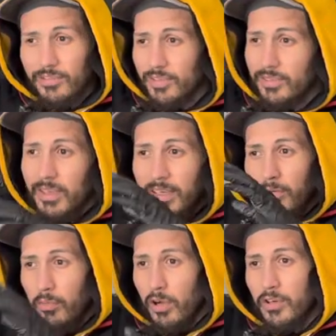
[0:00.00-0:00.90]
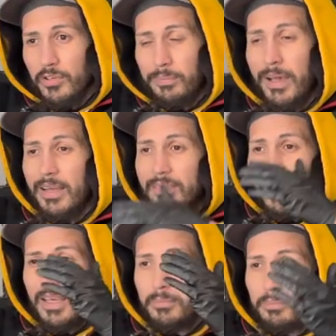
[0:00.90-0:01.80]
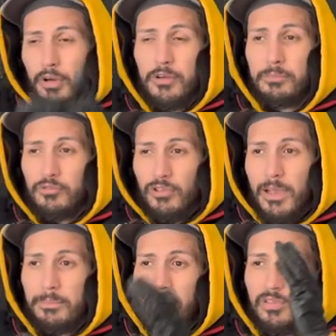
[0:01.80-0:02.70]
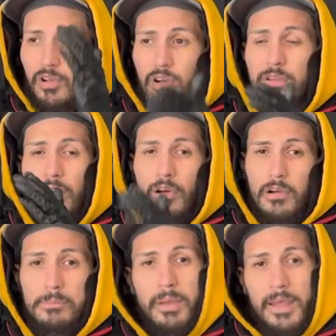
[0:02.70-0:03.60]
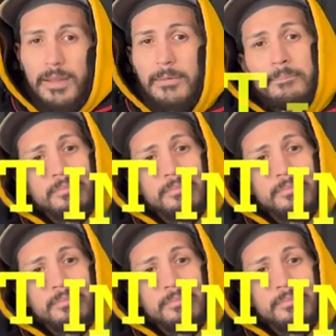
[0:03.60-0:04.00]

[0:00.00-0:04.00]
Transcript: just like water spots and bird droppings on car paint.